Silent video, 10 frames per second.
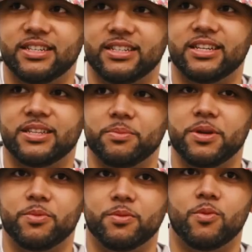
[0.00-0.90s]
Let the
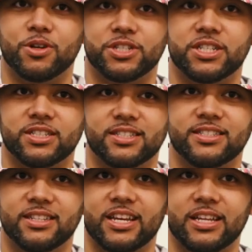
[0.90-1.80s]
people watching,
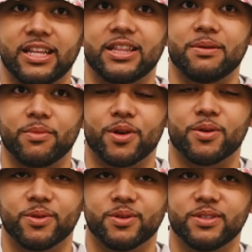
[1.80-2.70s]
like, let them
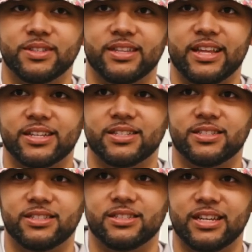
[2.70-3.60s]
know that
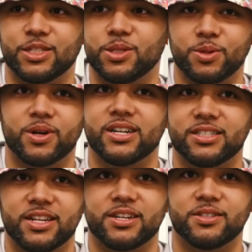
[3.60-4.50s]
it's you
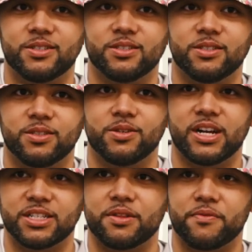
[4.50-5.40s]
guys now. You
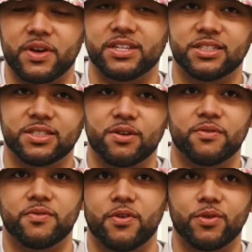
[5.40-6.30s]
guys are the face
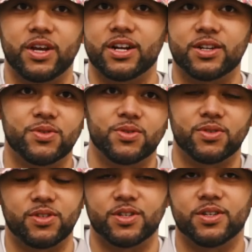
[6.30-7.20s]
of Onehunga,
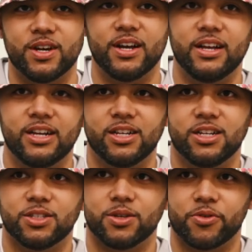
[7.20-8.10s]
or, you know.
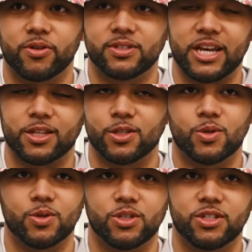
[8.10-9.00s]
So take the
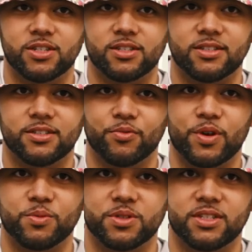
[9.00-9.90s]
torch and
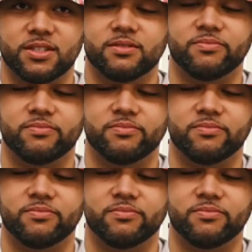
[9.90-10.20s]
run with it.